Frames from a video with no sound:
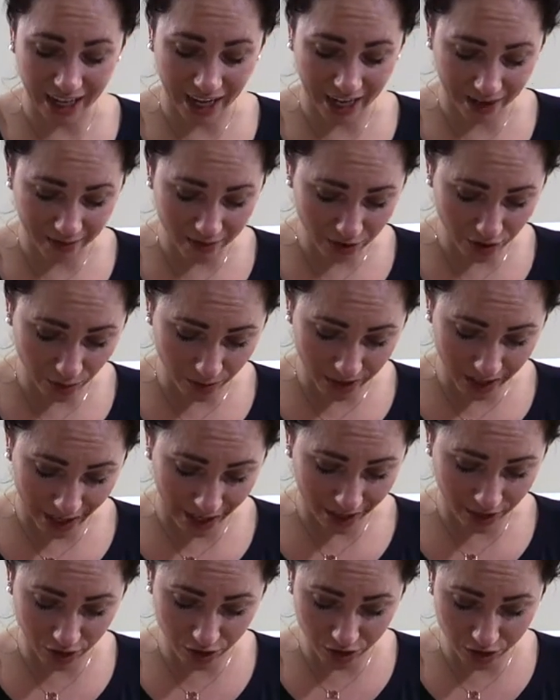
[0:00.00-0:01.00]
I have so many
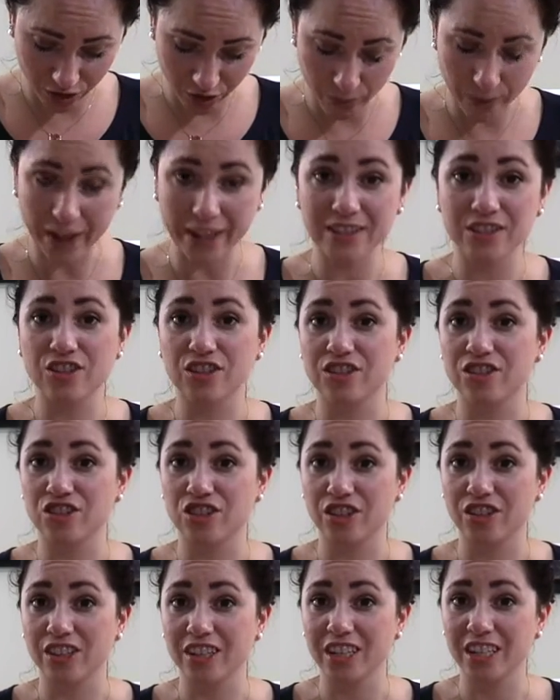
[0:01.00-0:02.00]
extra toe pads just
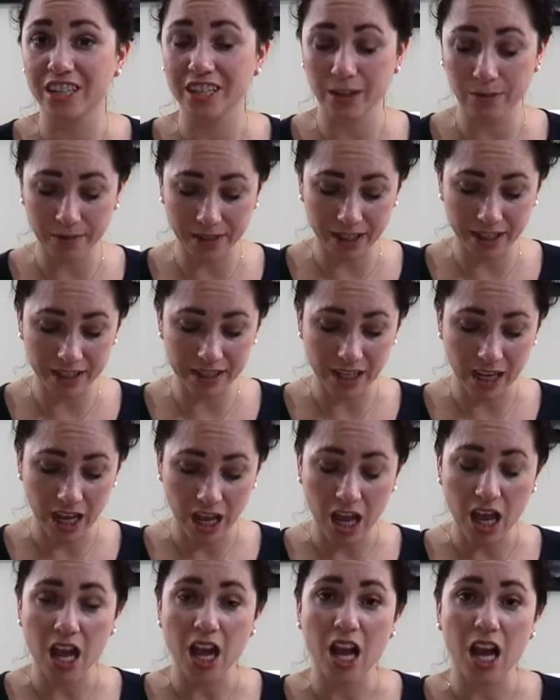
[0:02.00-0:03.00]
chilling in here because
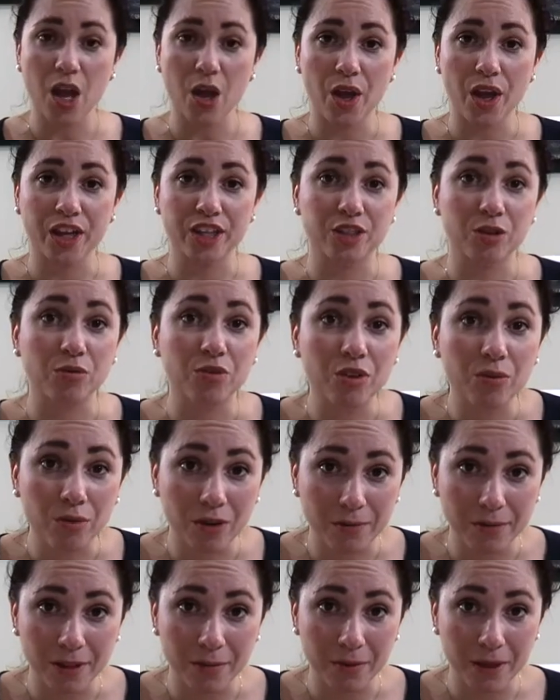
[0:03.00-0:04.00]
I don't know
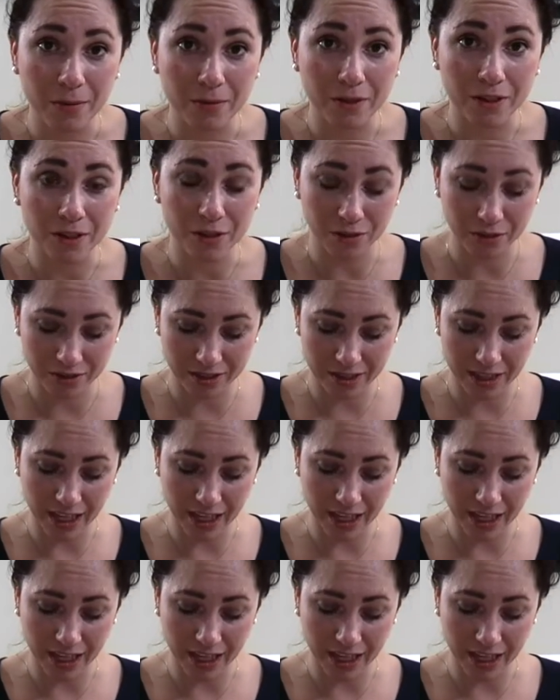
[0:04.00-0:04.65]
what I'm going to be able to use.